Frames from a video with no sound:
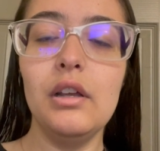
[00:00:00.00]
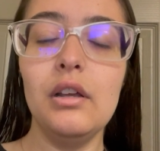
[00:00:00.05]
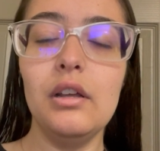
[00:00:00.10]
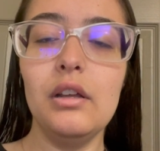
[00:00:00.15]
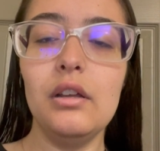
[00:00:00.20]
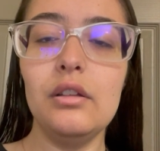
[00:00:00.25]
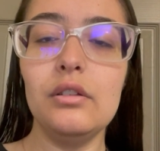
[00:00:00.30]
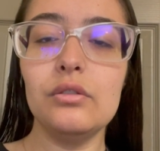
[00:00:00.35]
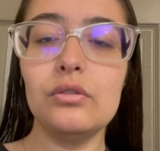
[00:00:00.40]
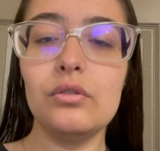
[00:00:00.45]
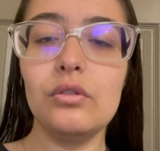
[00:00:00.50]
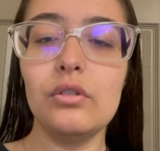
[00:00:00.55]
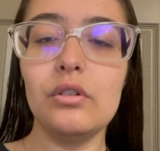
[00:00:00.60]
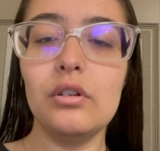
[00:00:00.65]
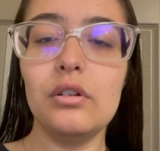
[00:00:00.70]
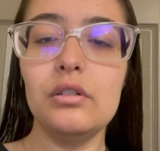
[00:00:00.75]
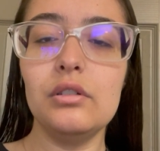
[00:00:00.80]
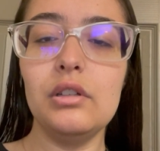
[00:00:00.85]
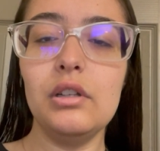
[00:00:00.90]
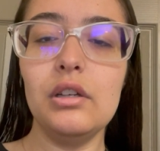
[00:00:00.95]
and
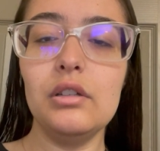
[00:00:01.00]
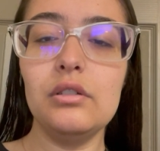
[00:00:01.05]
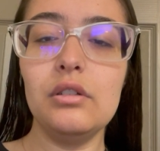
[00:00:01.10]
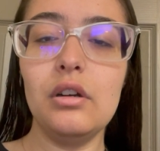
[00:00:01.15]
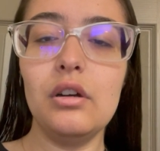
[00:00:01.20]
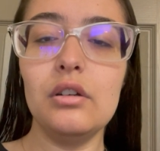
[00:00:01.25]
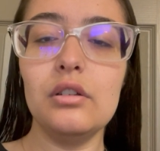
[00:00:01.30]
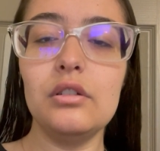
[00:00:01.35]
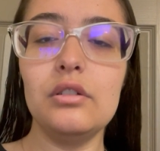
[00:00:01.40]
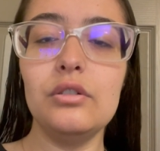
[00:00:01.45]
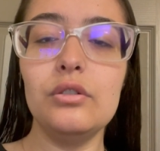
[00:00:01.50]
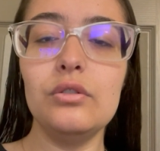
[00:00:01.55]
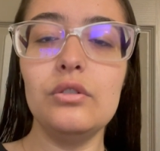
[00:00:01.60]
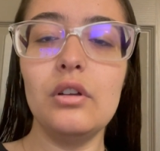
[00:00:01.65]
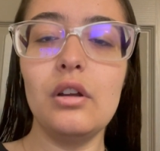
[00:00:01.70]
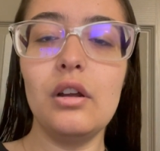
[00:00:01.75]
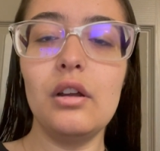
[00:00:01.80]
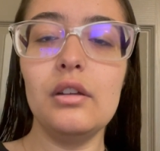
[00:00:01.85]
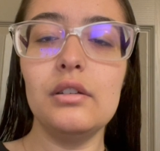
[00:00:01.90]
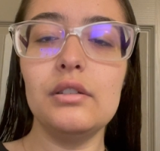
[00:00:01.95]
scrolling on TikTok, and you
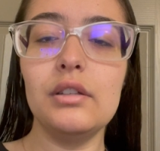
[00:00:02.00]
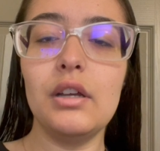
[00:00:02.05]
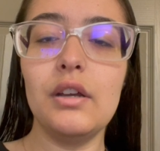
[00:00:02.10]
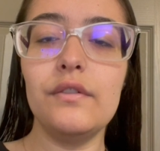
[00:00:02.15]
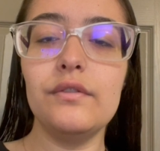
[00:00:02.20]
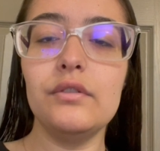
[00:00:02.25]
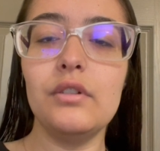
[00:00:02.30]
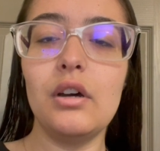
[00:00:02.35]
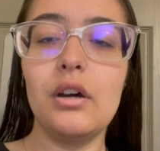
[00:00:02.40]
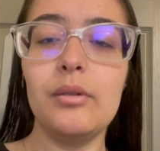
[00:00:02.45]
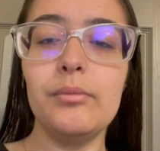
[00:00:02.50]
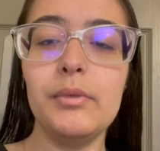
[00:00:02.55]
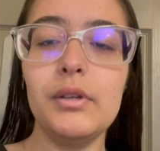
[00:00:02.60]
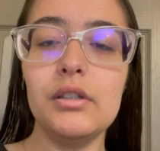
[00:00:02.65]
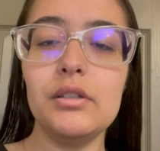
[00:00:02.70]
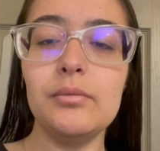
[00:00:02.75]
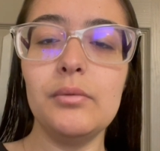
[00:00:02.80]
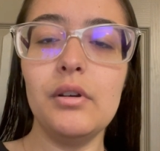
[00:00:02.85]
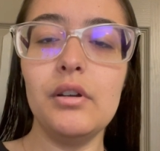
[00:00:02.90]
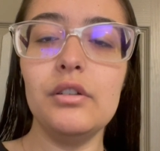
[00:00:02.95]
guys have not
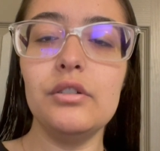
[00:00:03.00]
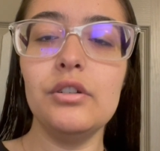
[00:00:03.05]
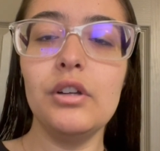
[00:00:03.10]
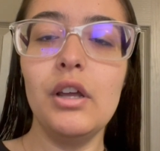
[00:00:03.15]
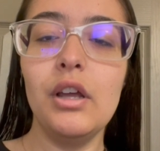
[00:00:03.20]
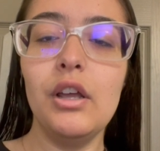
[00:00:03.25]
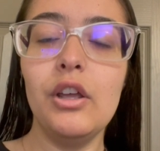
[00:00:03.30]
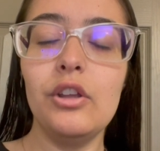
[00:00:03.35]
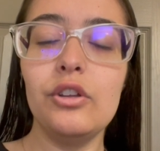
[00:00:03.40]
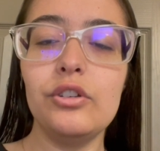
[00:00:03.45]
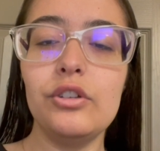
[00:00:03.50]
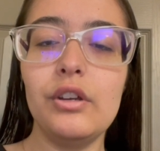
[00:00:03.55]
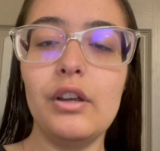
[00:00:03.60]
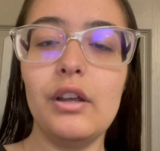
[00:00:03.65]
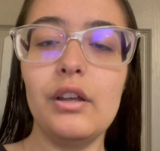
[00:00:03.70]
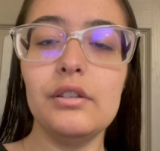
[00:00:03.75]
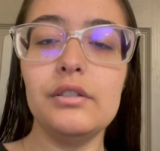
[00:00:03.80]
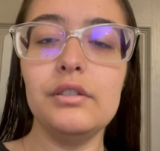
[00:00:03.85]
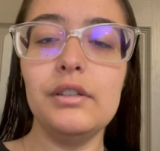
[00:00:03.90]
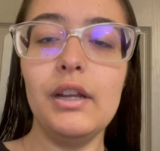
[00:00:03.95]
missed much. So
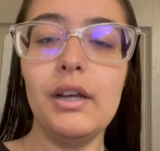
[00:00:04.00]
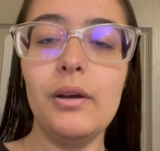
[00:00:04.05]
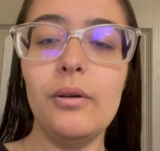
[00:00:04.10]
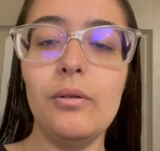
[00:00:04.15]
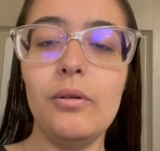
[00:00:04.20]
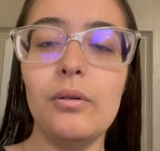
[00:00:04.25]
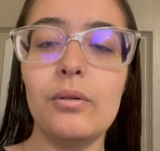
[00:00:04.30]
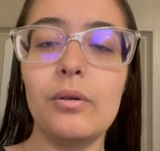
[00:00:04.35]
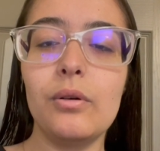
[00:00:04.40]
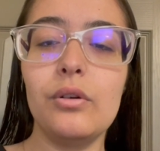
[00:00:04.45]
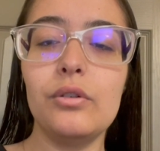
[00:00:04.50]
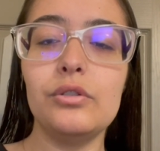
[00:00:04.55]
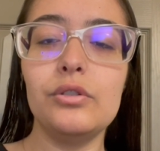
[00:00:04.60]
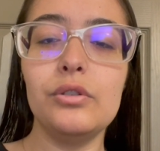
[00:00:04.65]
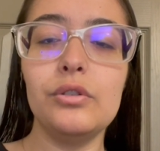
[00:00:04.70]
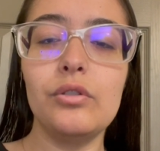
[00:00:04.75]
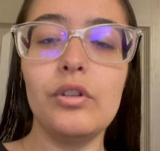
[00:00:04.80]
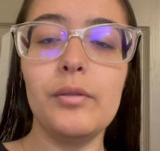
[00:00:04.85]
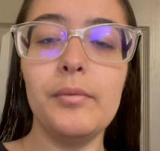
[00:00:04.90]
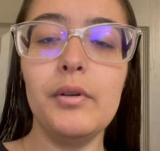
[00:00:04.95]
yes, now I'm going to
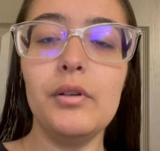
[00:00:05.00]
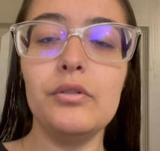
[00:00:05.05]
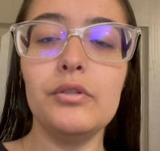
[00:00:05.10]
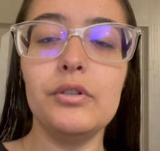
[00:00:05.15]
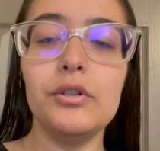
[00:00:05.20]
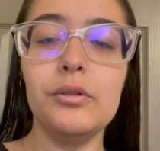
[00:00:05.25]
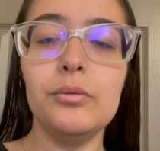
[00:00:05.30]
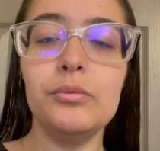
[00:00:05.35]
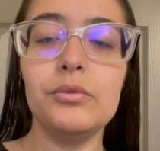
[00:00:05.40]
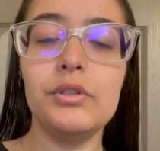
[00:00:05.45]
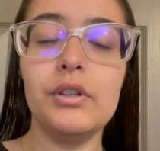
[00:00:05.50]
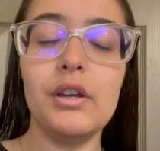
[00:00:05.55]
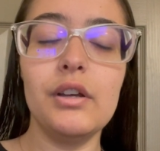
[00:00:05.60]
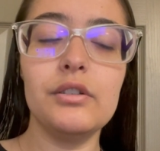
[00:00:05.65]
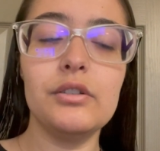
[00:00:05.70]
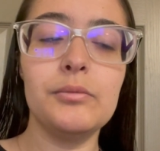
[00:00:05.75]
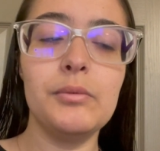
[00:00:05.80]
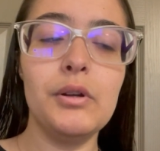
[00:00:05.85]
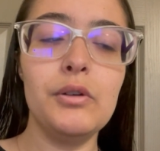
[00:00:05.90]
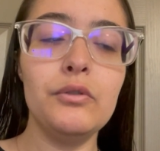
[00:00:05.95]
clean my room. So
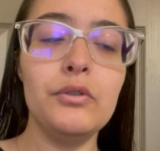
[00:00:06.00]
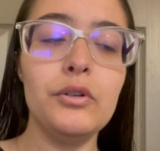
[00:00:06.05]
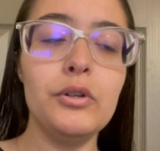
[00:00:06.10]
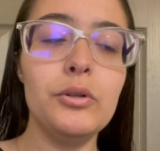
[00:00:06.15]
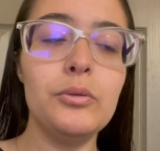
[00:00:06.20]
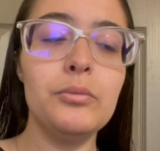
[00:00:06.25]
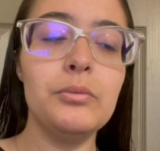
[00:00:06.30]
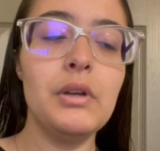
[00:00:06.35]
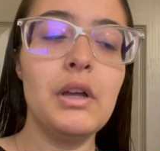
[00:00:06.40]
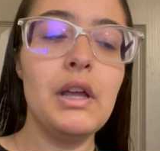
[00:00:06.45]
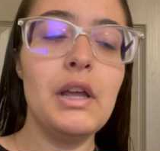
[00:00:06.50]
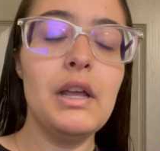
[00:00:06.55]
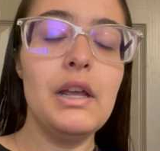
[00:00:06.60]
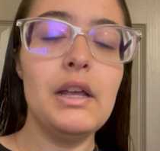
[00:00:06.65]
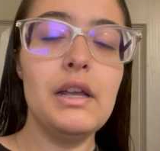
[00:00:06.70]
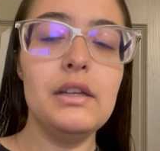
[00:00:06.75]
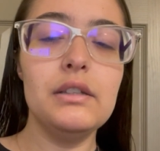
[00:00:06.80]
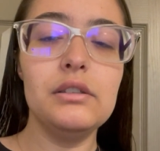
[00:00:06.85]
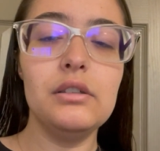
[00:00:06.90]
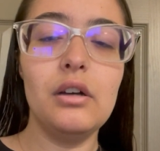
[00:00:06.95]
yes, my room
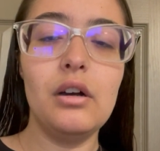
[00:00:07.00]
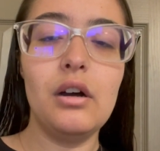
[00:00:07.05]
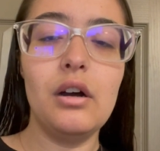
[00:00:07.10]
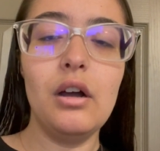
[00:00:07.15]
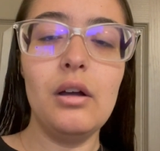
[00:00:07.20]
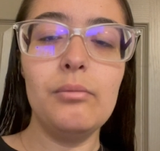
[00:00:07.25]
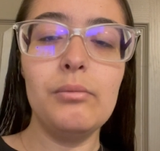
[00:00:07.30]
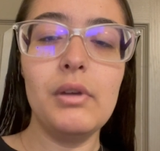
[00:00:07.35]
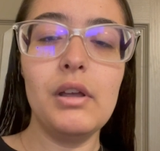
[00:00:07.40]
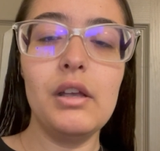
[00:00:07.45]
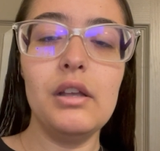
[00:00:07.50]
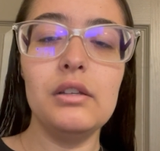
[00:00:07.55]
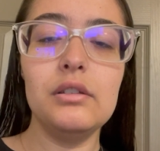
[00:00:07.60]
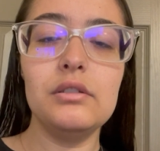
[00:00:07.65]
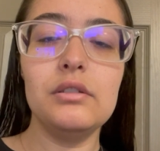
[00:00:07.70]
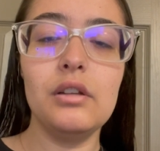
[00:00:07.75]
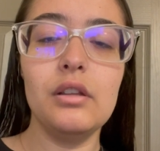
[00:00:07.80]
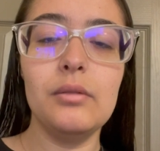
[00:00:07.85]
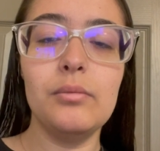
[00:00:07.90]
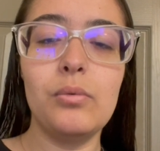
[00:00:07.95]
is a hot mess
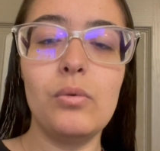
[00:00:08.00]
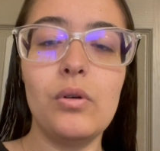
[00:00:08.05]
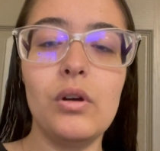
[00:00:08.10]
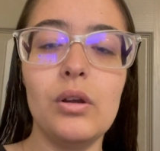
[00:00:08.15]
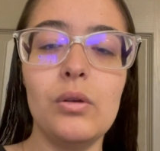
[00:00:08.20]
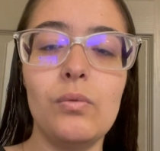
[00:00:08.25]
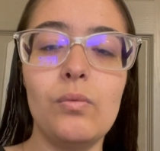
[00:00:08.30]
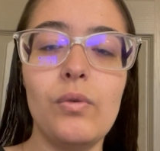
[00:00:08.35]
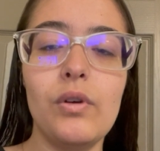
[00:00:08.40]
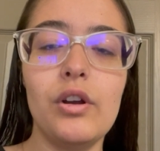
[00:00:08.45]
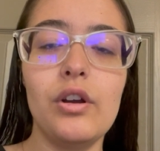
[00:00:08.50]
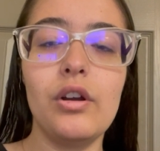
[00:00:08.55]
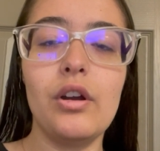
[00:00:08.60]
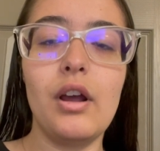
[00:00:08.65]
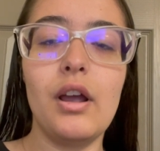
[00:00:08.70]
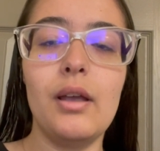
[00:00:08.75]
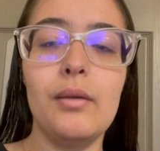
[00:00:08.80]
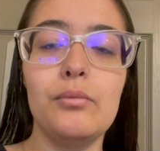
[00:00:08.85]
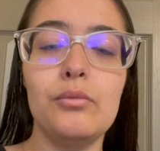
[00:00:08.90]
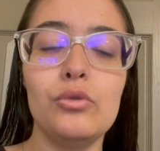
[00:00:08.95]
to the point where
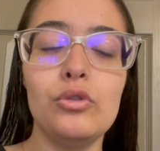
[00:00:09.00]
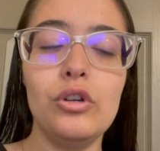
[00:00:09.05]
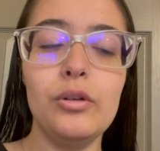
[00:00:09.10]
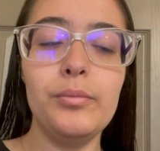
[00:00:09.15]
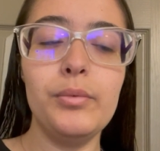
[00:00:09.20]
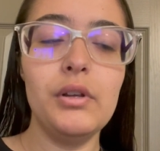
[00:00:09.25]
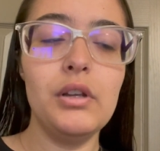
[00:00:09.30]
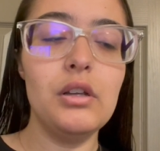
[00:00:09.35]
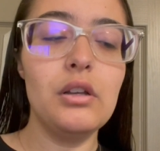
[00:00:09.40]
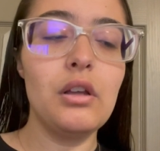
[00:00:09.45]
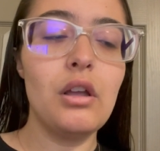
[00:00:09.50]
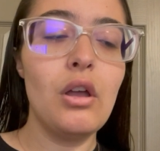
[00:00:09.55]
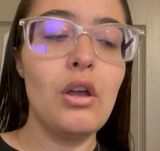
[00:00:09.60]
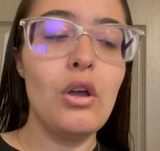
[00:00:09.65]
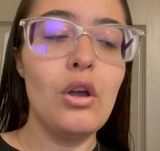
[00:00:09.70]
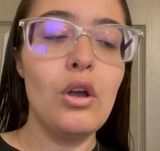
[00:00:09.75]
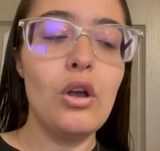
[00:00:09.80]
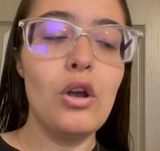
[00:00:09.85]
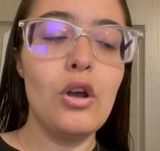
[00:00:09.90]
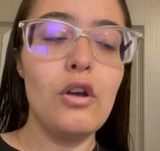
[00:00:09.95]
I'm tripping
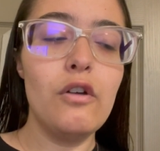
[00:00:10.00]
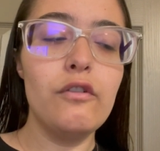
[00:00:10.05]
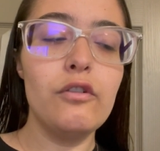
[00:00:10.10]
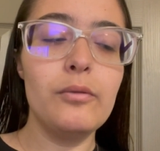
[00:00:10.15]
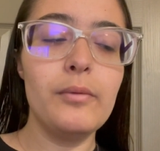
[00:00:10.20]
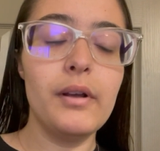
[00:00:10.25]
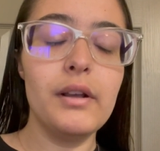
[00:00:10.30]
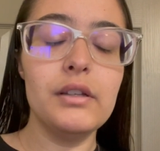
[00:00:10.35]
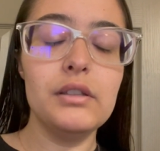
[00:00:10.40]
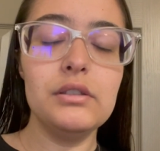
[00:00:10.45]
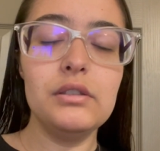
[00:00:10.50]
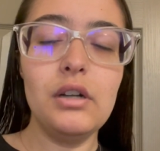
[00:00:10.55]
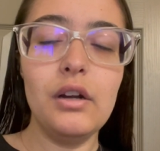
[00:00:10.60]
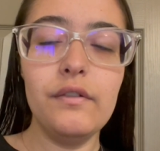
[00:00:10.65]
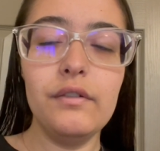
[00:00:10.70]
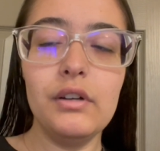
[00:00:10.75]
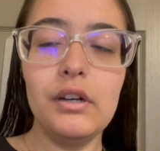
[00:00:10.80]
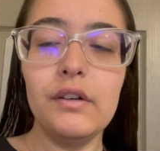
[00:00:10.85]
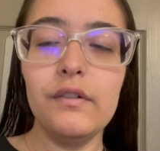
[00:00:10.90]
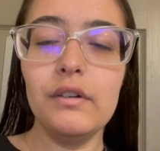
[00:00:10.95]
over my stuff
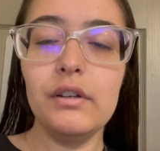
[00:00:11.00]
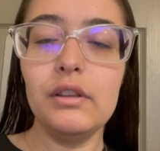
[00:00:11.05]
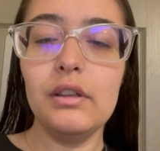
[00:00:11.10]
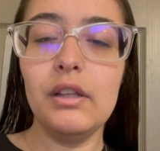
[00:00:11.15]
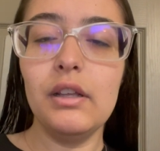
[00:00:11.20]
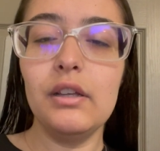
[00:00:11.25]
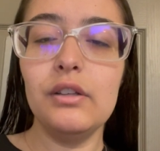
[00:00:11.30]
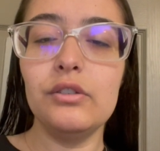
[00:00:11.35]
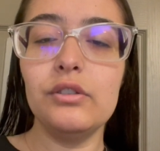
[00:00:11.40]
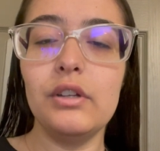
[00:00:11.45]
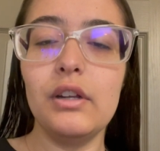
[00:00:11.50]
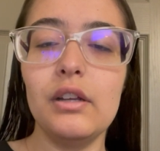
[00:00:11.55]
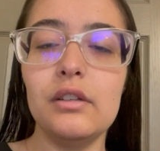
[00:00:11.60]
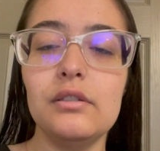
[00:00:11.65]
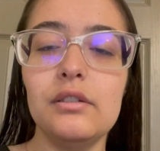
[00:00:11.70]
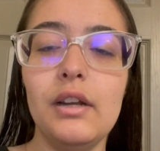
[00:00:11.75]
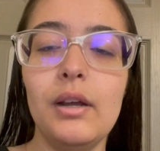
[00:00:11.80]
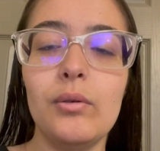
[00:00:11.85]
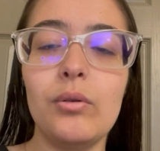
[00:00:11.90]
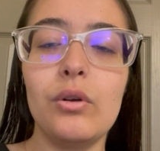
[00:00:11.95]
and everything. So yes,
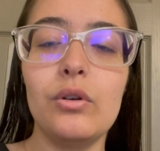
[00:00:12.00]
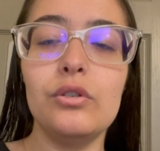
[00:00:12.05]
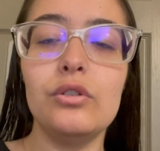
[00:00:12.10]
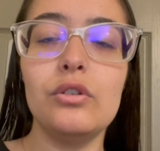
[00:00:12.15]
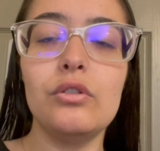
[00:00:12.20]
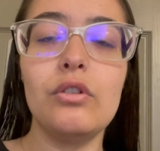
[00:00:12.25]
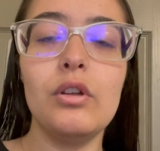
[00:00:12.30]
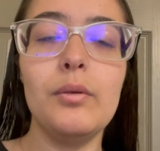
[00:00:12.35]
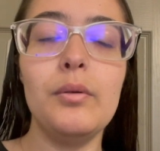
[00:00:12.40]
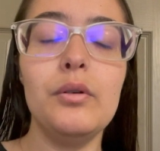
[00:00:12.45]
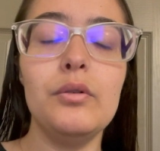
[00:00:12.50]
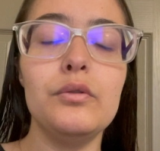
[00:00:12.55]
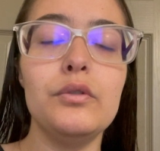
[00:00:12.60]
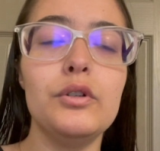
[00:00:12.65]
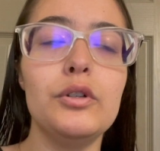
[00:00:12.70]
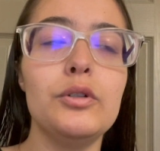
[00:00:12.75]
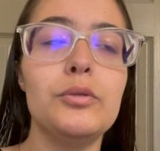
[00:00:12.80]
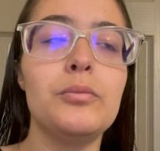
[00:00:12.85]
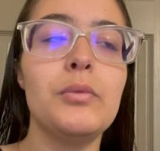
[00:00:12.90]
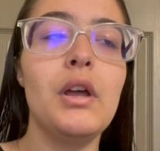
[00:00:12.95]
now I'm going to clean my
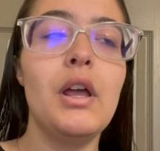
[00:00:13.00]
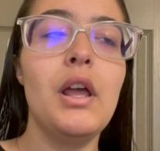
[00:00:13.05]
room